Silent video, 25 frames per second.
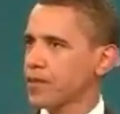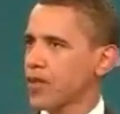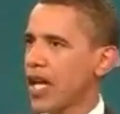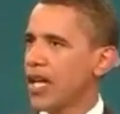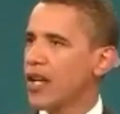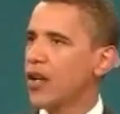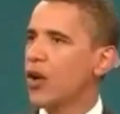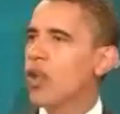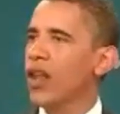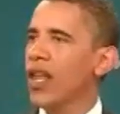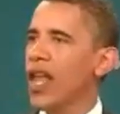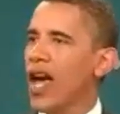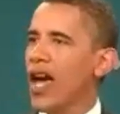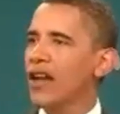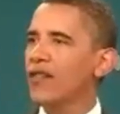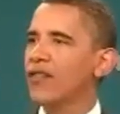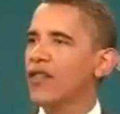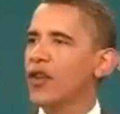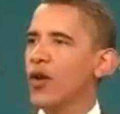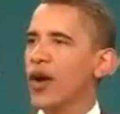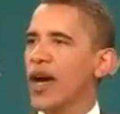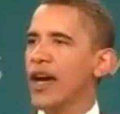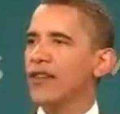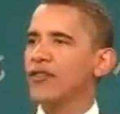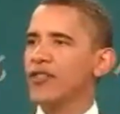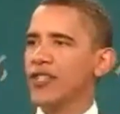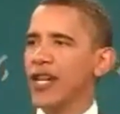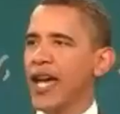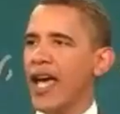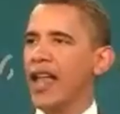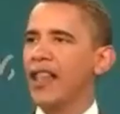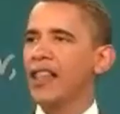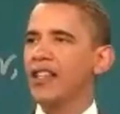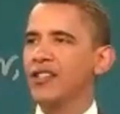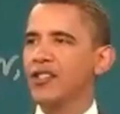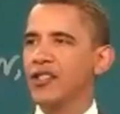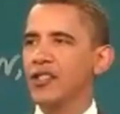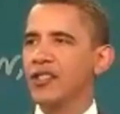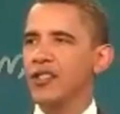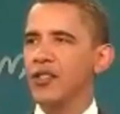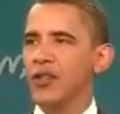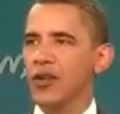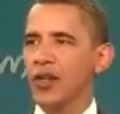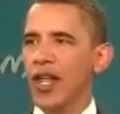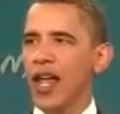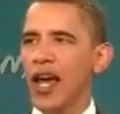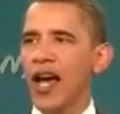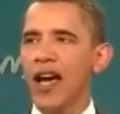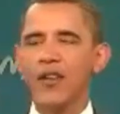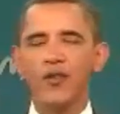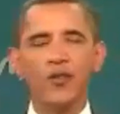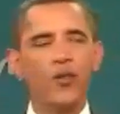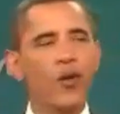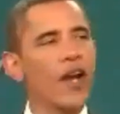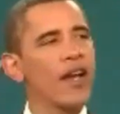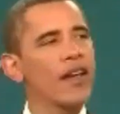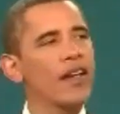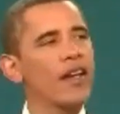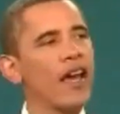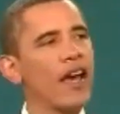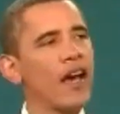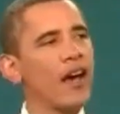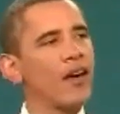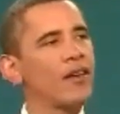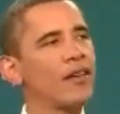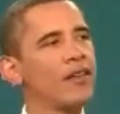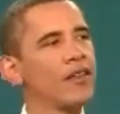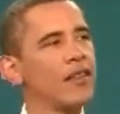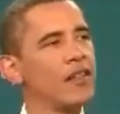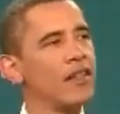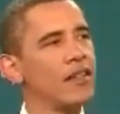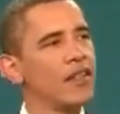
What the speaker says: I know a lot of you have challenges in your lives right now